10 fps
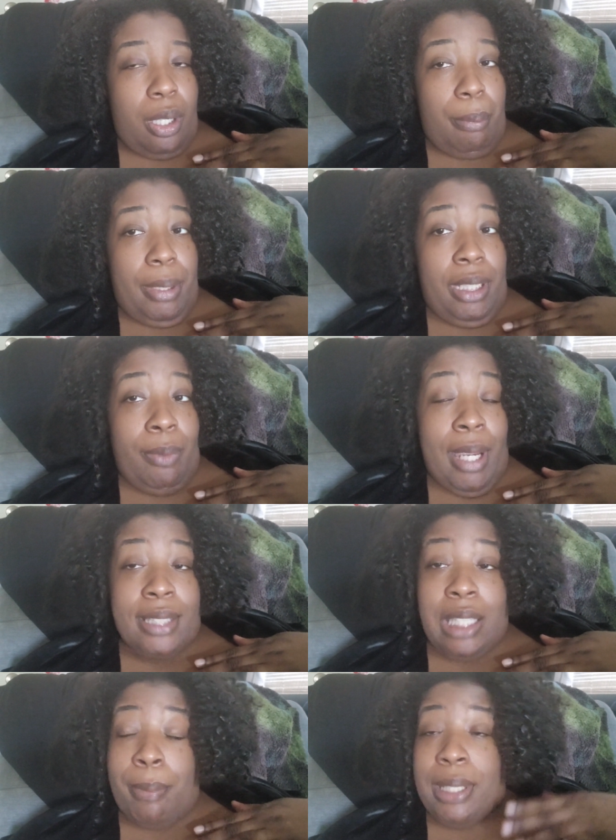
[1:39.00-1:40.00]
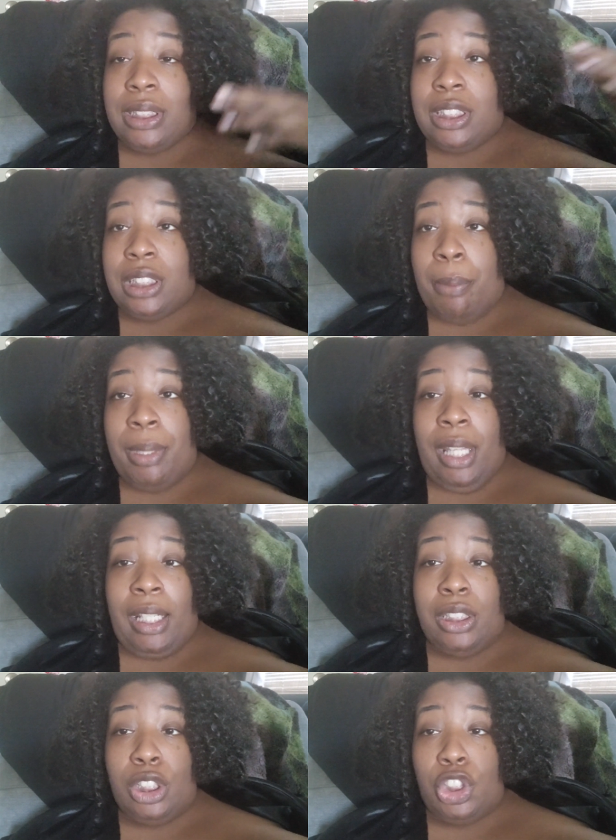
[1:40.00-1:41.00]
But anyways, I'm about to, this gonna be like
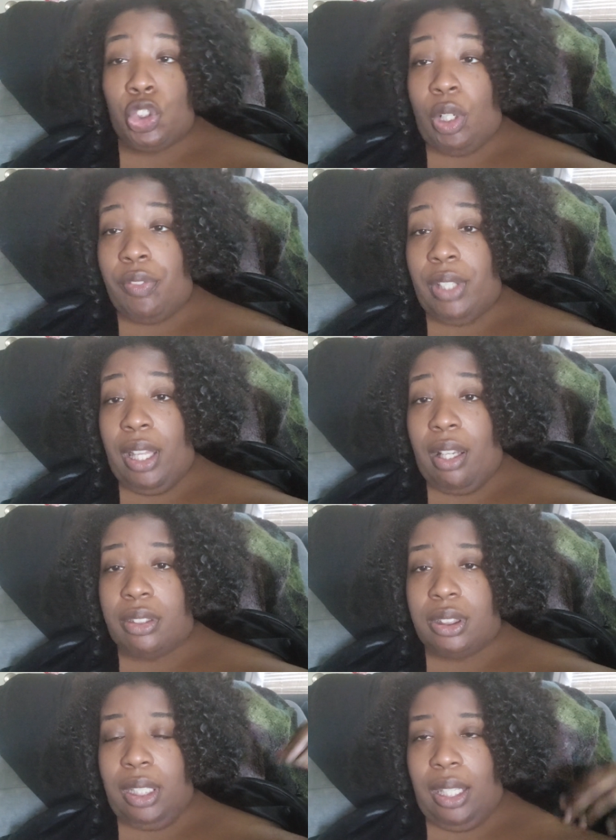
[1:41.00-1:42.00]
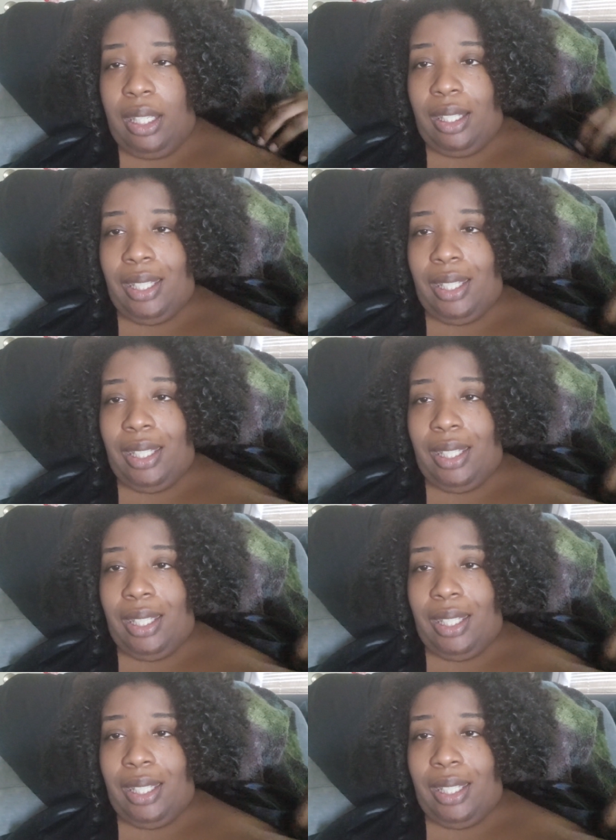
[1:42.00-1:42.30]
a little short vlog today.